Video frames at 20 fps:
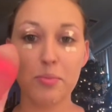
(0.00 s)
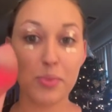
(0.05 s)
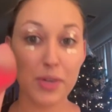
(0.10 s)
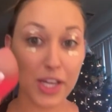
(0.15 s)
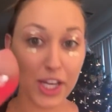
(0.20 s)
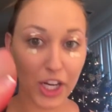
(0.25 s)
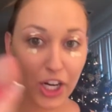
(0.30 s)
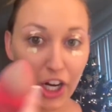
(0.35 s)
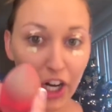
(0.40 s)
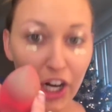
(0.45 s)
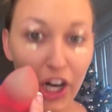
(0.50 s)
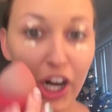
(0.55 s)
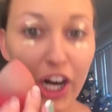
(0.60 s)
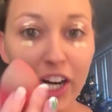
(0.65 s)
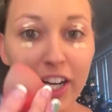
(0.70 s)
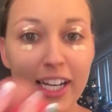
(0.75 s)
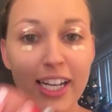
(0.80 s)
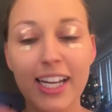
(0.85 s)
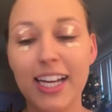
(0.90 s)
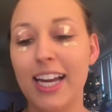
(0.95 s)
bigger,
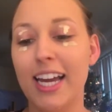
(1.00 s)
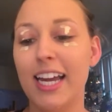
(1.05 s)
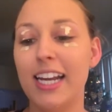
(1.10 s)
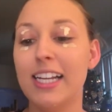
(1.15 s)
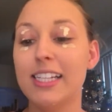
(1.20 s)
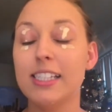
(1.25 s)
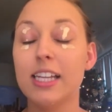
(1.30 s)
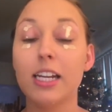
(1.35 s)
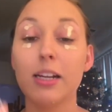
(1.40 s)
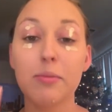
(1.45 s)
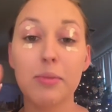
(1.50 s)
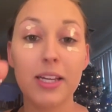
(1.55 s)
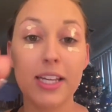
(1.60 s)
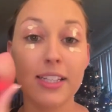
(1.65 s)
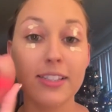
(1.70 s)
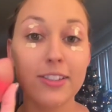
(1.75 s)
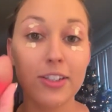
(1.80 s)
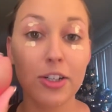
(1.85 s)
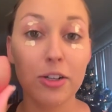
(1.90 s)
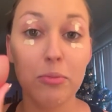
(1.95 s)
and it's gonna be
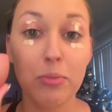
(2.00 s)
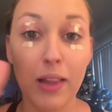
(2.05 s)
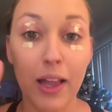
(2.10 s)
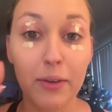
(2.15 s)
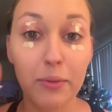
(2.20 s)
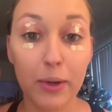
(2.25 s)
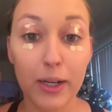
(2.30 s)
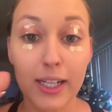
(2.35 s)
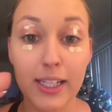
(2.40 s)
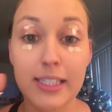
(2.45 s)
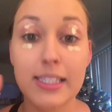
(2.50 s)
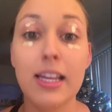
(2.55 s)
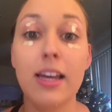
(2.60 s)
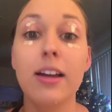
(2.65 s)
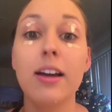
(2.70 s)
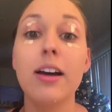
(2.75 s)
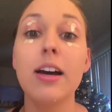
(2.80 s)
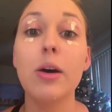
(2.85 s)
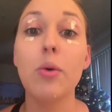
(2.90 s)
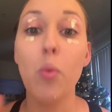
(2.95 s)
easier to blend when it's
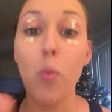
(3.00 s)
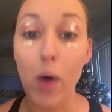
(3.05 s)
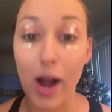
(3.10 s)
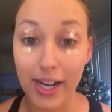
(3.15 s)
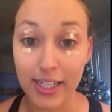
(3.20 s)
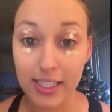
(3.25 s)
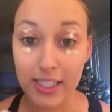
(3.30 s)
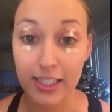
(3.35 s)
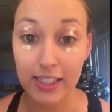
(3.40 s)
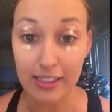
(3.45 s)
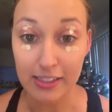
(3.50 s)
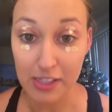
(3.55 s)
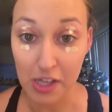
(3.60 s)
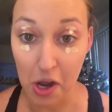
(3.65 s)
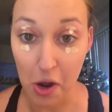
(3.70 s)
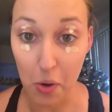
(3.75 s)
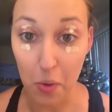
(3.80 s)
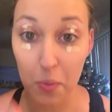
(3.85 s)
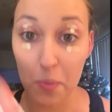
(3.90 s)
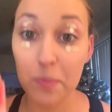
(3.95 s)
wet.
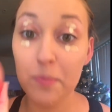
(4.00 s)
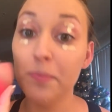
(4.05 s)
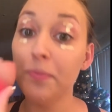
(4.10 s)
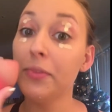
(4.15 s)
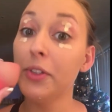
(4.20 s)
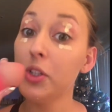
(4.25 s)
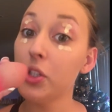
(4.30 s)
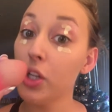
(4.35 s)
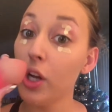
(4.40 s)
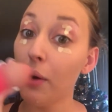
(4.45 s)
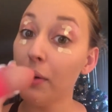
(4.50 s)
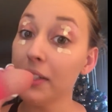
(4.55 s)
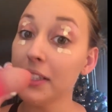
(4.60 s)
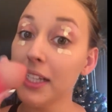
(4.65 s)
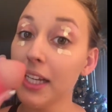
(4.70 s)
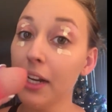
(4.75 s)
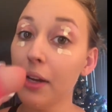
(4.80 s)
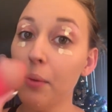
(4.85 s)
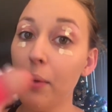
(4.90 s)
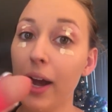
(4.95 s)
So you should always
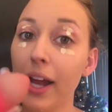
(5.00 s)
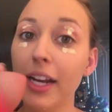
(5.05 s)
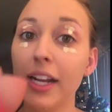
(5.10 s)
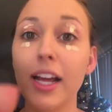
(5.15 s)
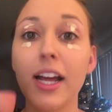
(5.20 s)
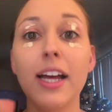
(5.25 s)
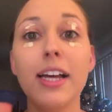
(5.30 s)
get it wet.